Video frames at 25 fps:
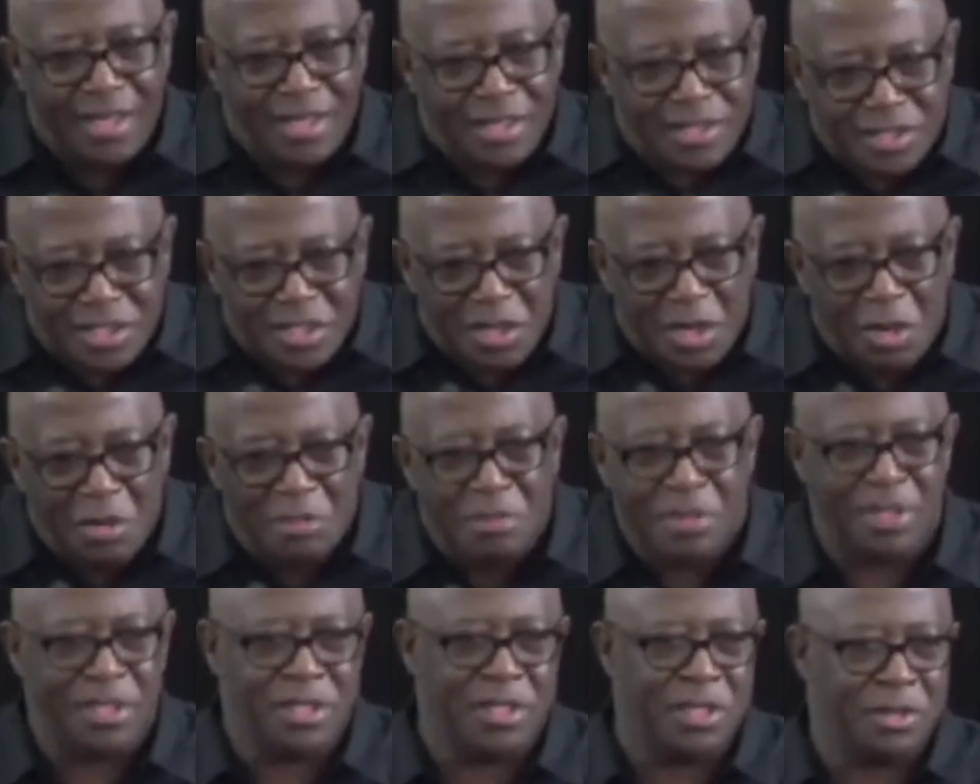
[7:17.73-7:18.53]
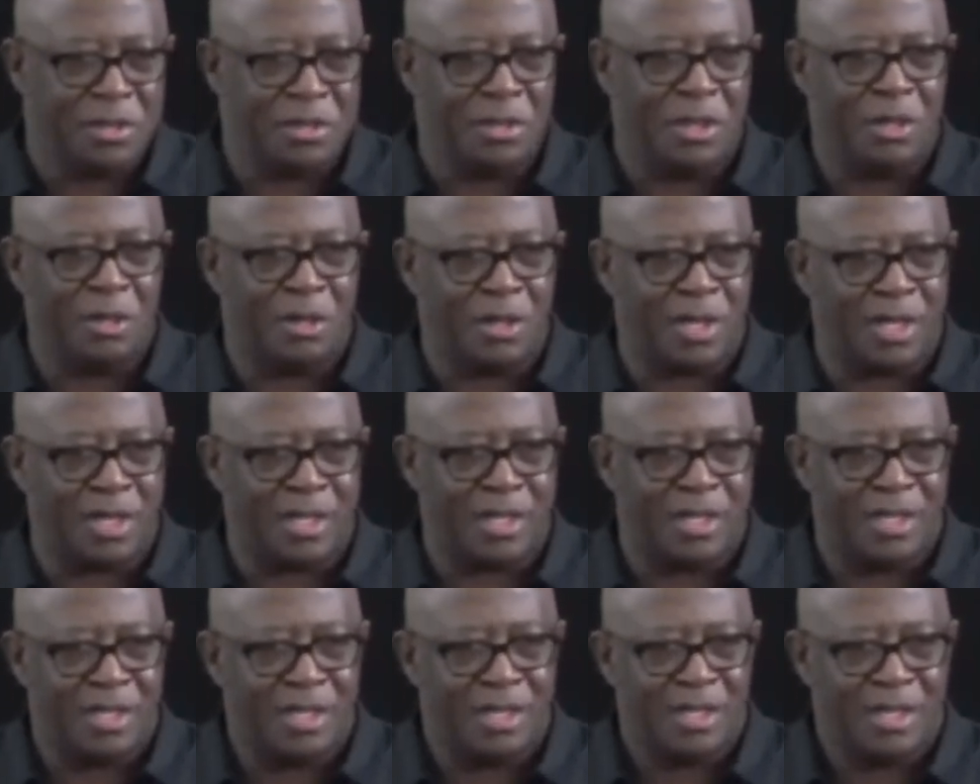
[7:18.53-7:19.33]
show me you, Lord.
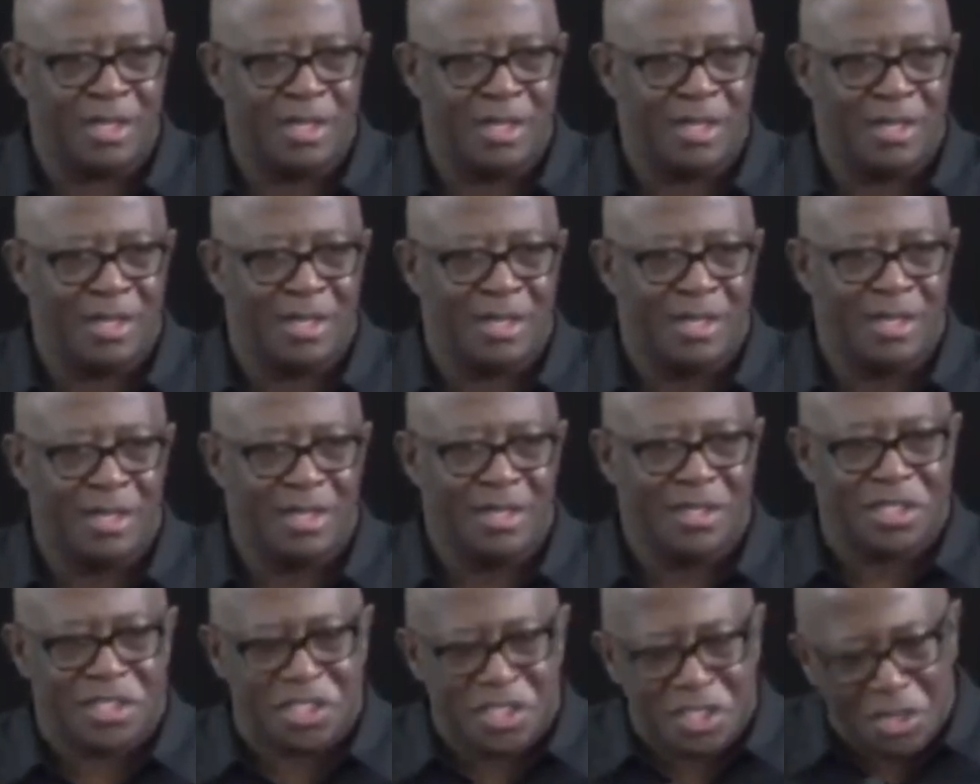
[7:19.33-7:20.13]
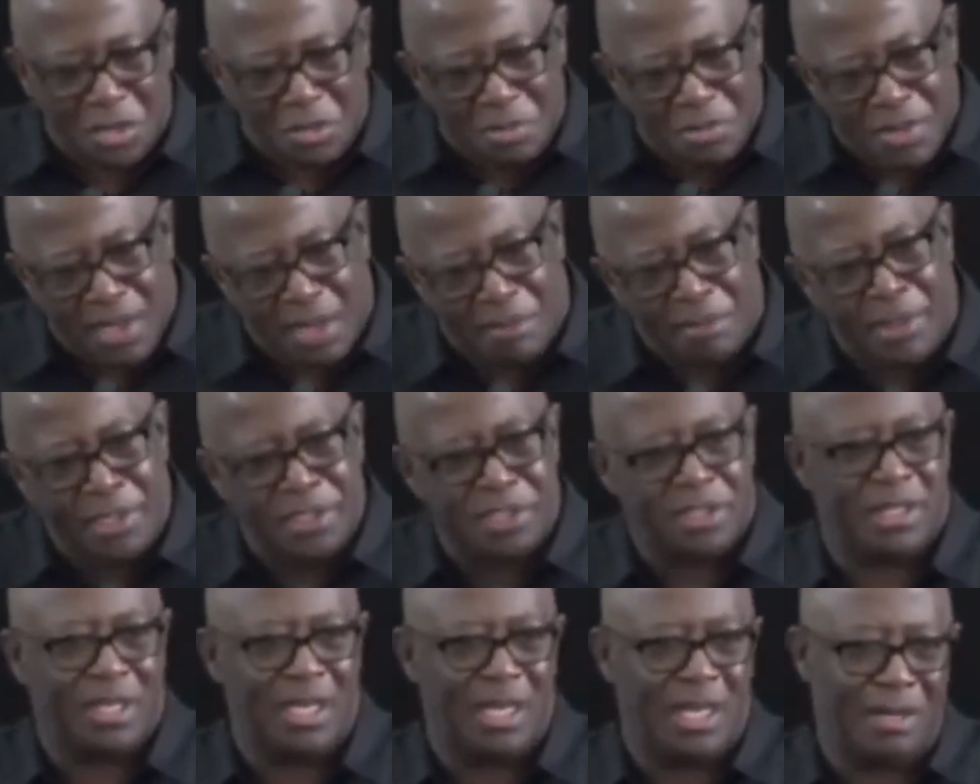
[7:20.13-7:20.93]
Show them how
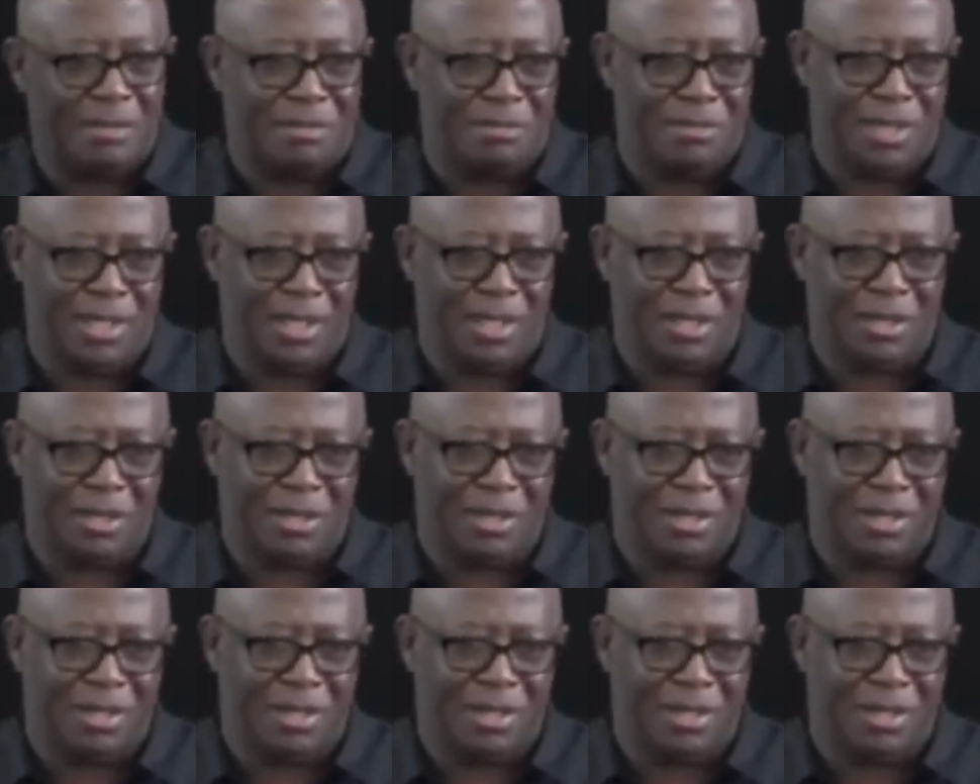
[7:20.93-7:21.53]
much you love me, Lord.